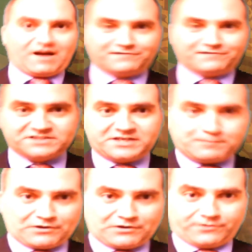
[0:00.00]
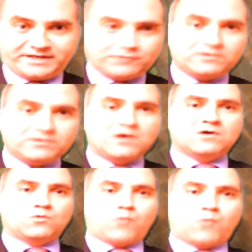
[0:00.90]
Office Depot. He didn't
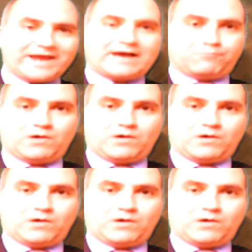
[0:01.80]
wake up